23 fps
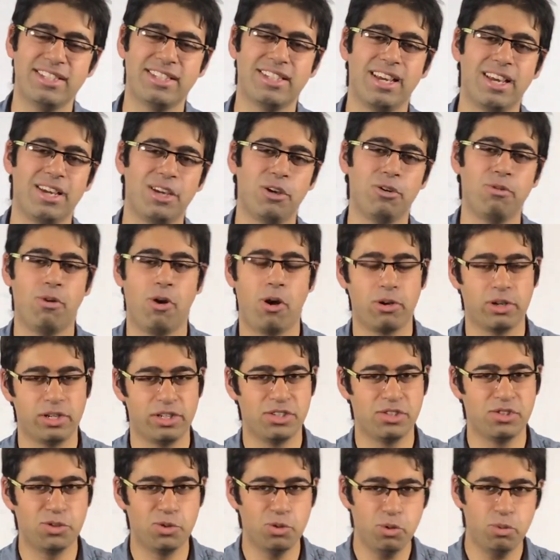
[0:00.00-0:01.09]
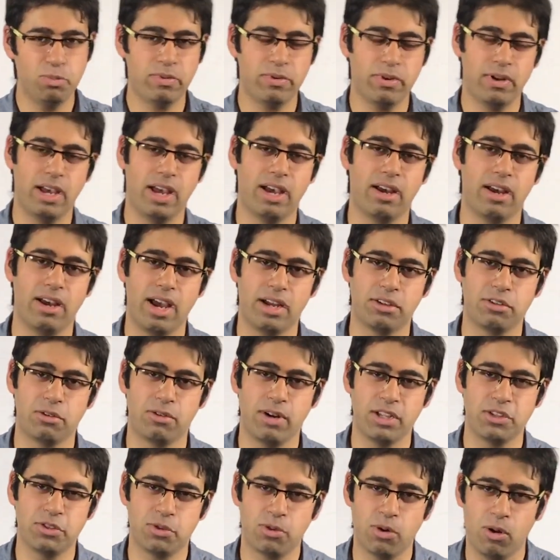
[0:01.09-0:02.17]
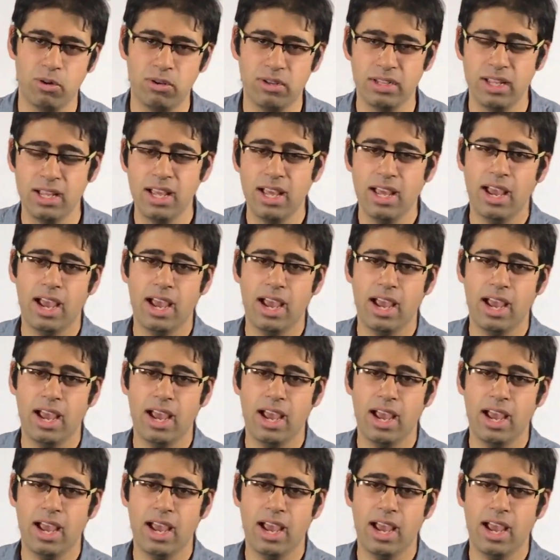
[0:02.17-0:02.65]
Say you ordered soup at a restaurant